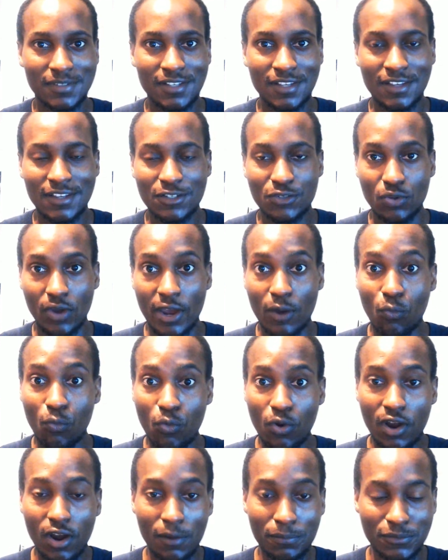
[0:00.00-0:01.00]
So I
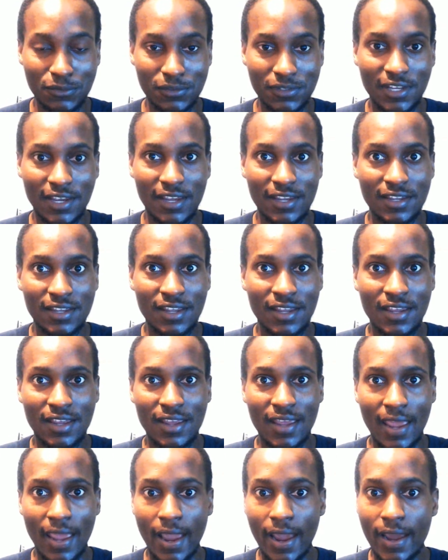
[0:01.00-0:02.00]
woke up today
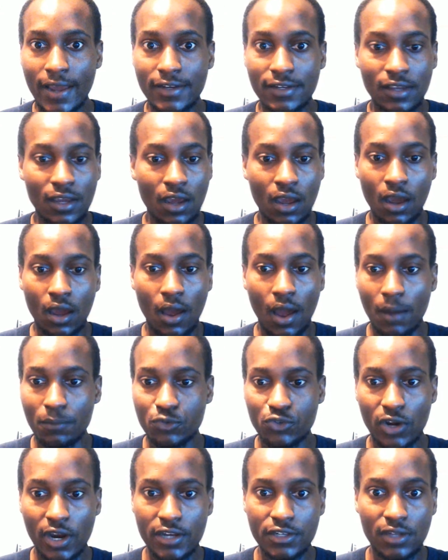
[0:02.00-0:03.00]
and
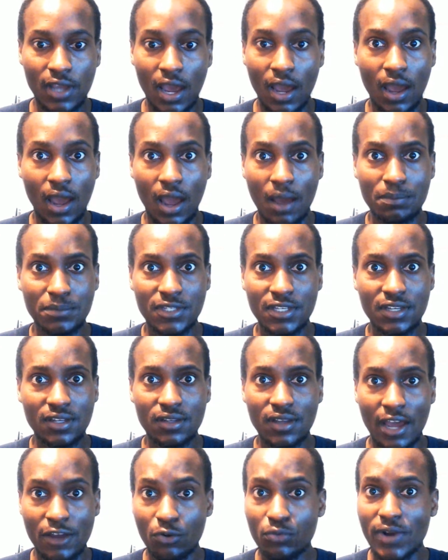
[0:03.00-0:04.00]
I'm seeing,
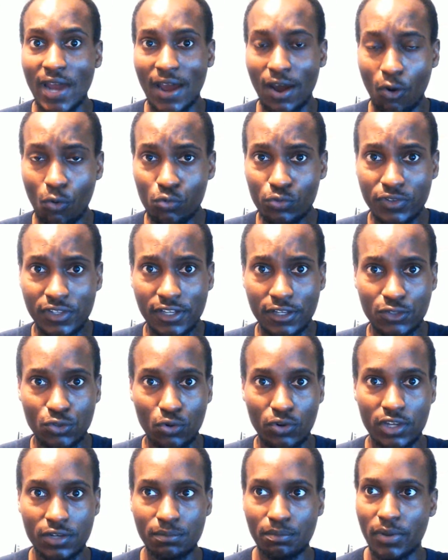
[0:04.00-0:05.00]
I don't own their
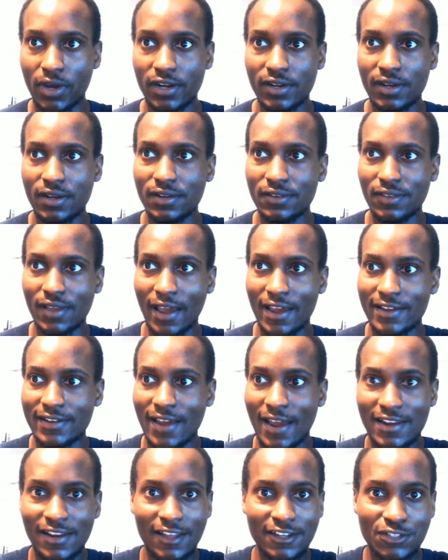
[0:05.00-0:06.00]
token, but I
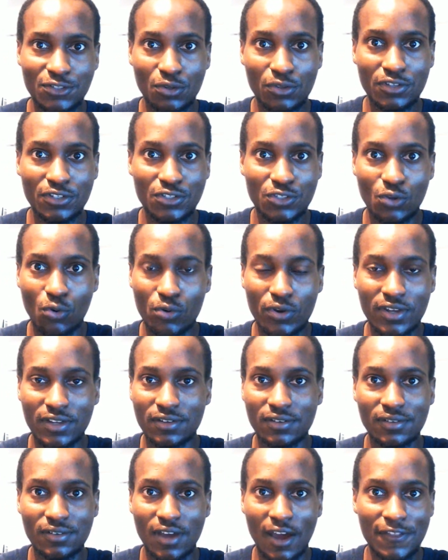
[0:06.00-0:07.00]
last saw this
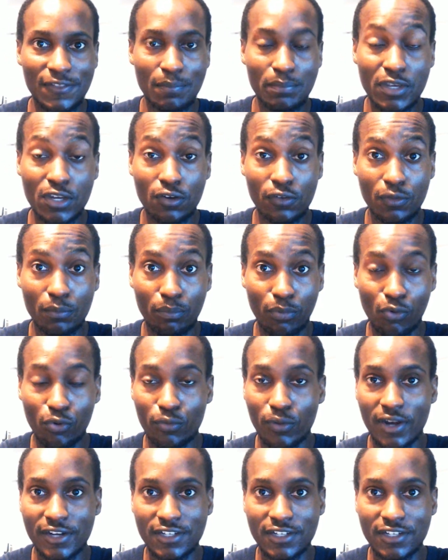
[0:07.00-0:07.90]
token at the peak of the bull run.